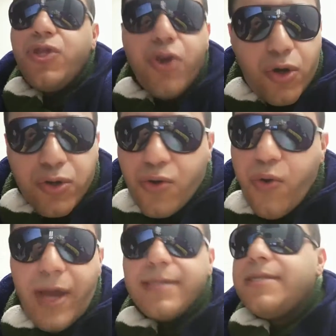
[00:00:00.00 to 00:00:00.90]
Don't
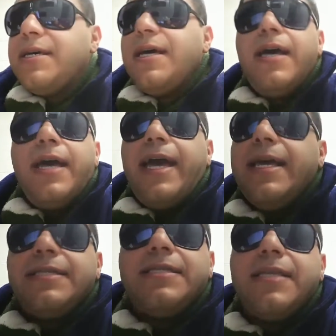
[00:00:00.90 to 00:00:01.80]
quit.
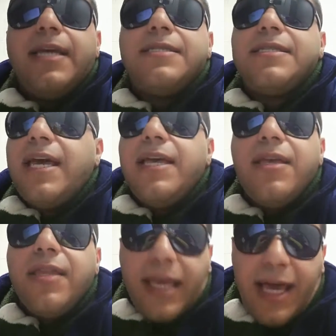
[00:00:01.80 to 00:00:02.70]

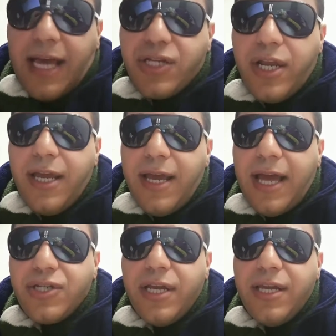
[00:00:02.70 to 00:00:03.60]
Actually
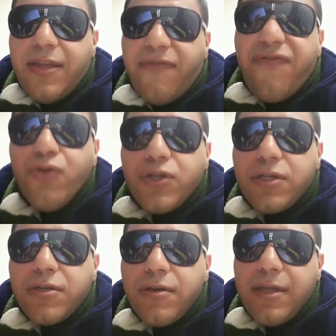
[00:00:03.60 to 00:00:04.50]
the
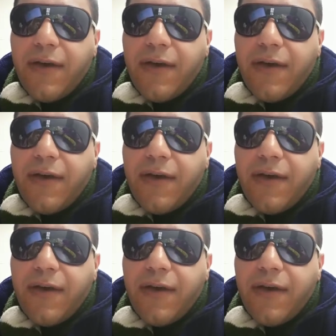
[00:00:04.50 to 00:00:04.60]
fruits